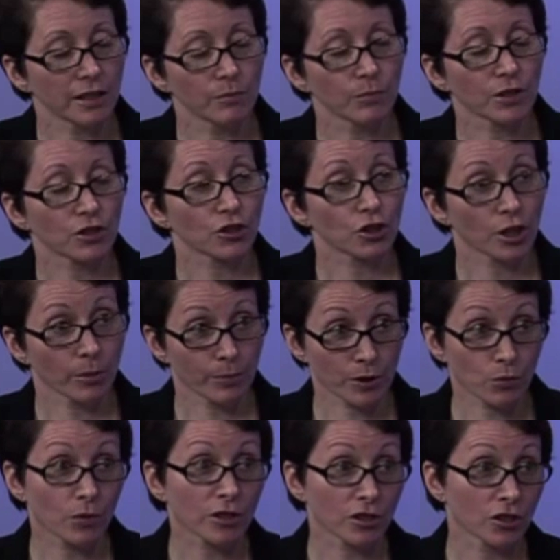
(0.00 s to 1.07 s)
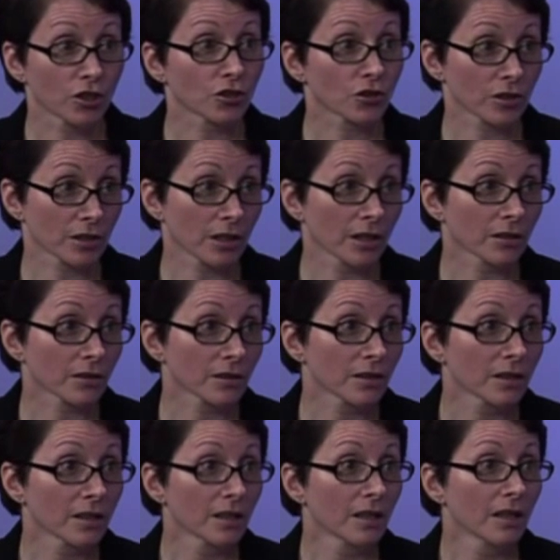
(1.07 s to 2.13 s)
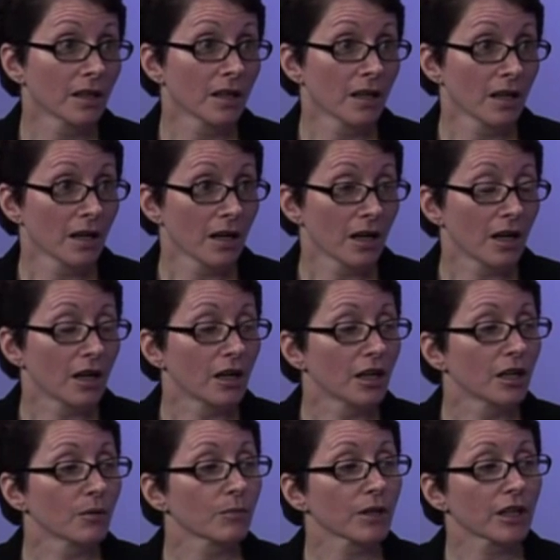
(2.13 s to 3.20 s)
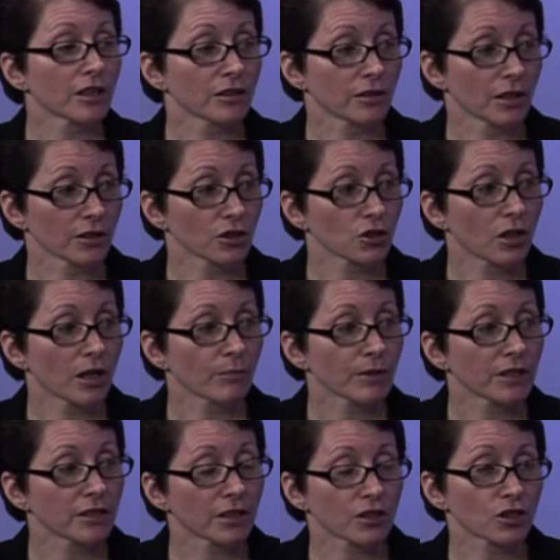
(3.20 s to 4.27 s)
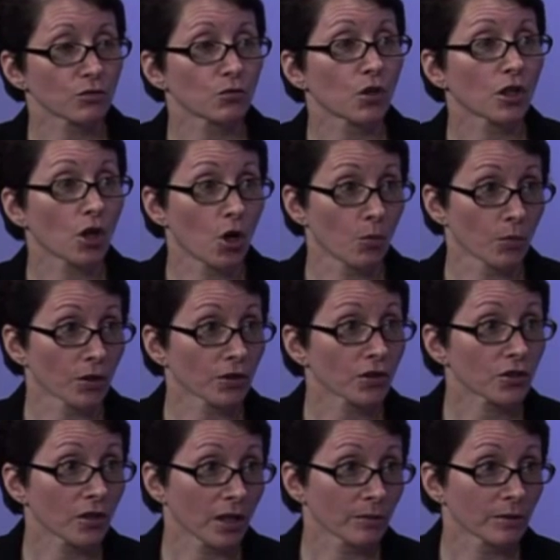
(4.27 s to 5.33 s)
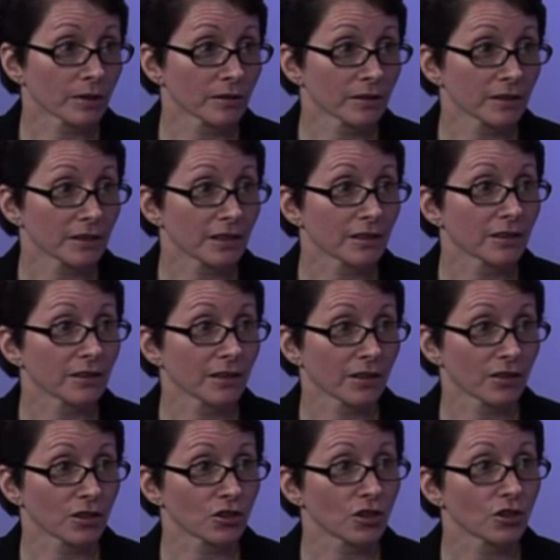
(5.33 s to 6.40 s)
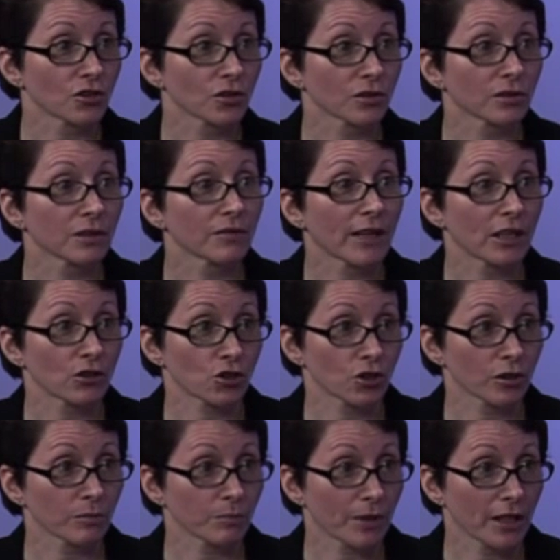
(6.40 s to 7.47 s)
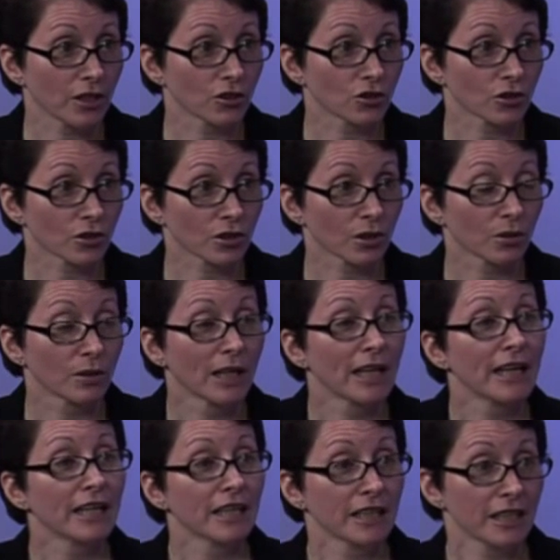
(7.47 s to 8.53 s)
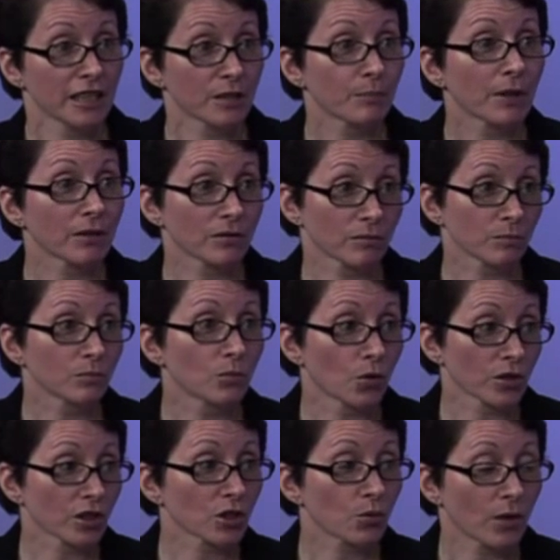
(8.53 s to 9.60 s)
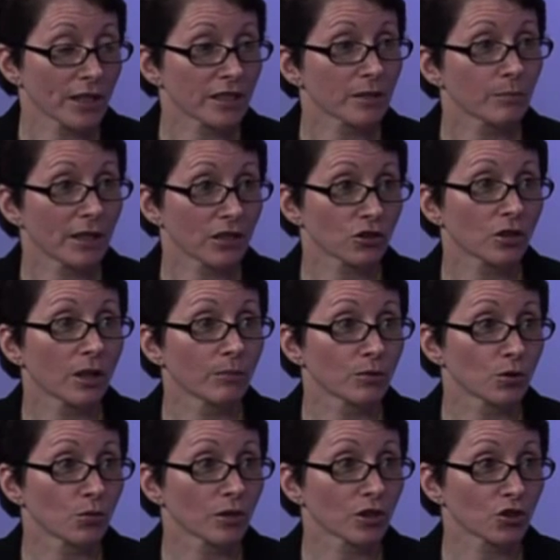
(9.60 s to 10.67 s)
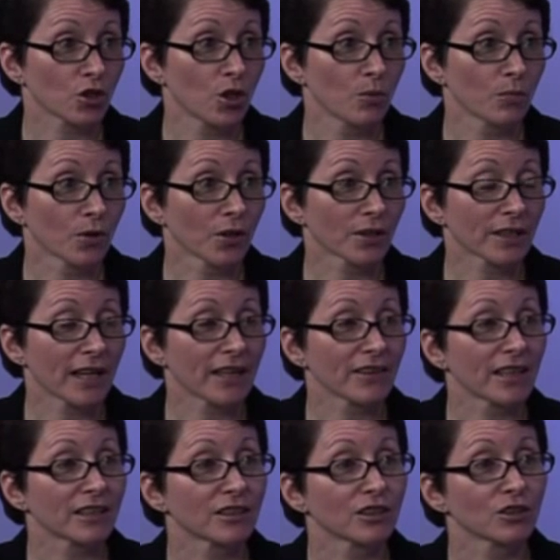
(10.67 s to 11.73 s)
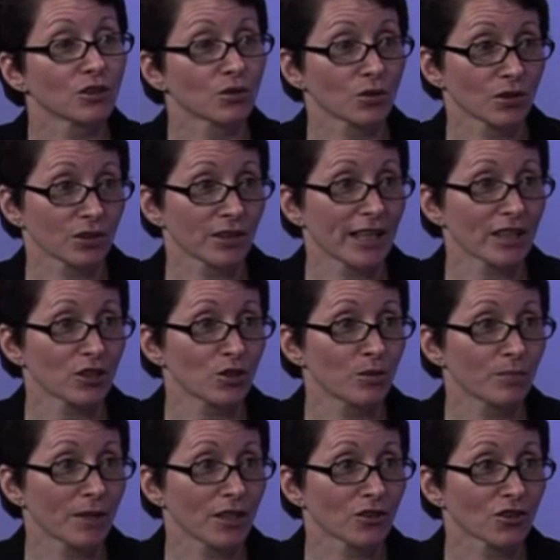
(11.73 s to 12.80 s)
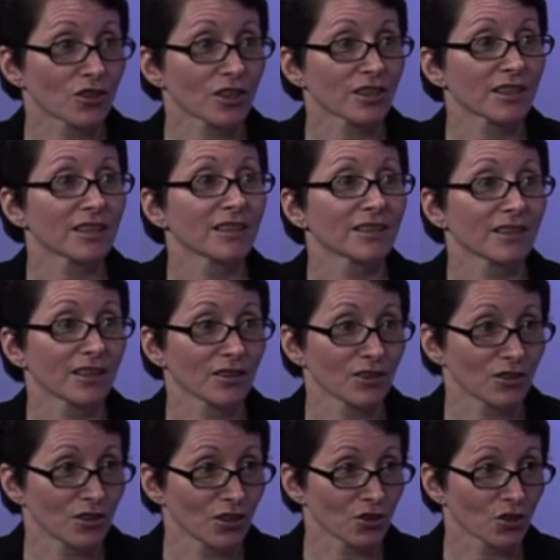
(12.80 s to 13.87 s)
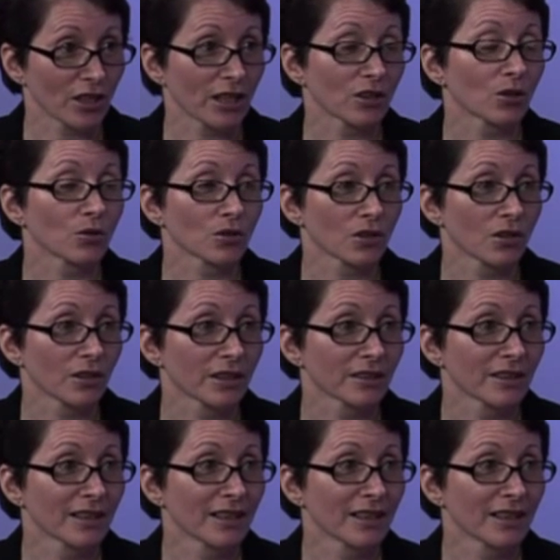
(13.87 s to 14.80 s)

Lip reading: misinterprets what the teacher says. And another time, he does the wrong homework assignment. He didn't hear the teacher leave out certain pages, so he spent more than twice the amount of time doing his homework and then didn't do the last 2 pages because he didn't hear the teacher add those on.